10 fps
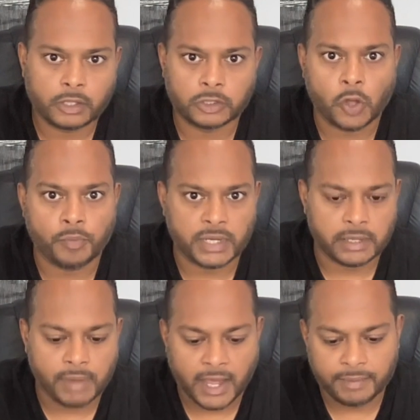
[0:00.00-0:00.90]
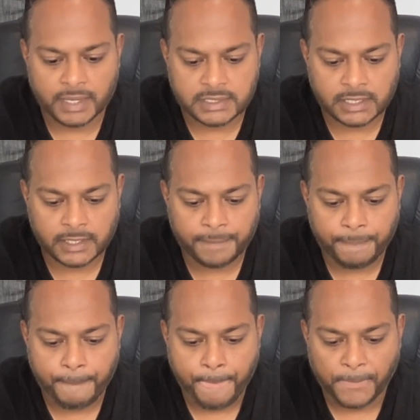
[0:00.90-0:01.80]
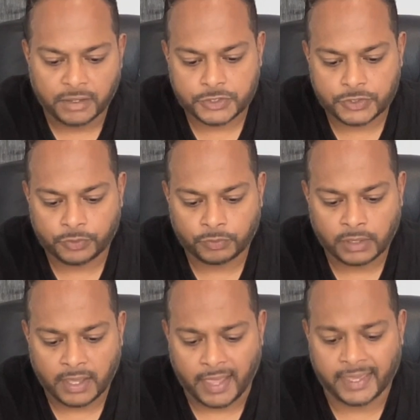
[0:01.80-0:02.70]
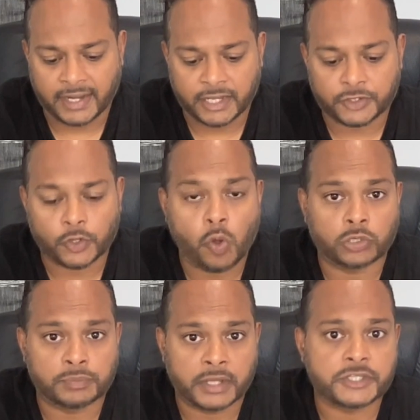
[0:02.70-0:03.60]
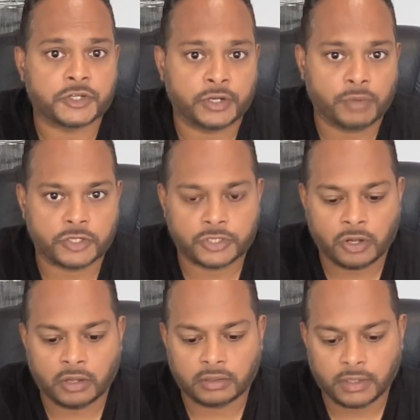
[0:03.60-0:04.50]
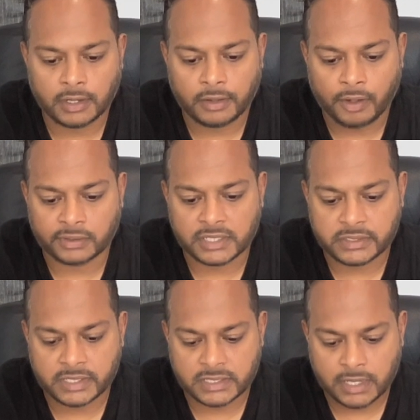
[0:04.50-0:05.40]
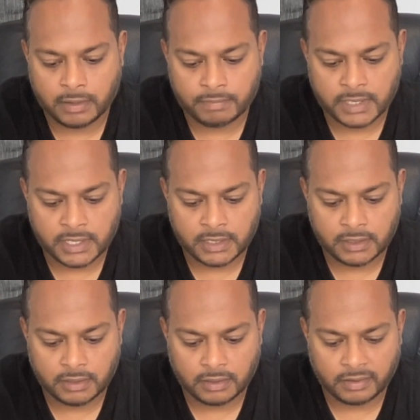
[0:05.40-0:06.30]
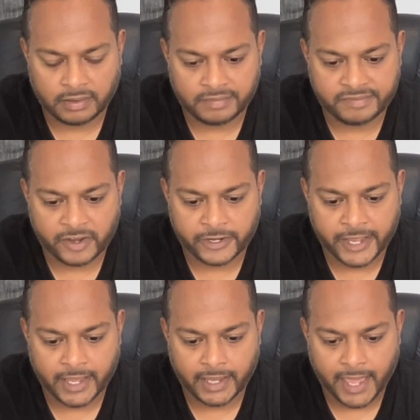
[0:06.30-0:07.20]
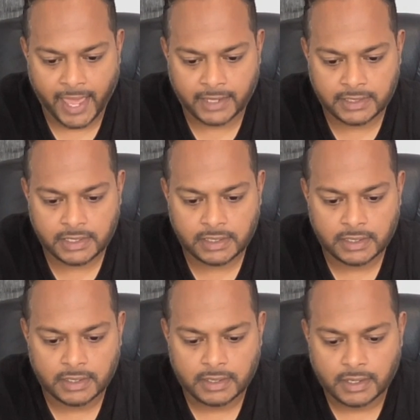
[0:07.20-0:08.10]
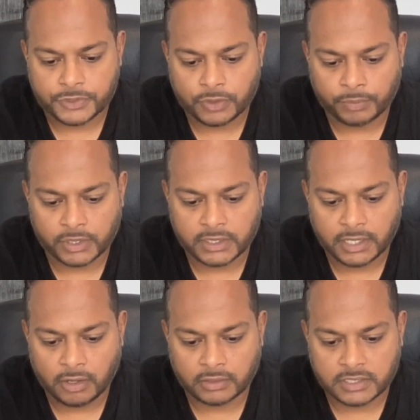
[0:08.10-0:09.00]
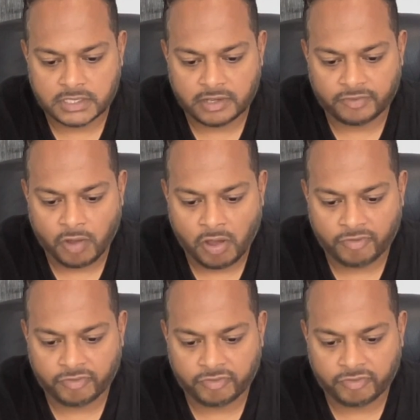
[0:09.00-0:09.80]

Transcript: low, medium, high basically. So getting into the colder months here in Montreal, uh, all these things come in uh, very handy. So I'm gonna take all this stuff off.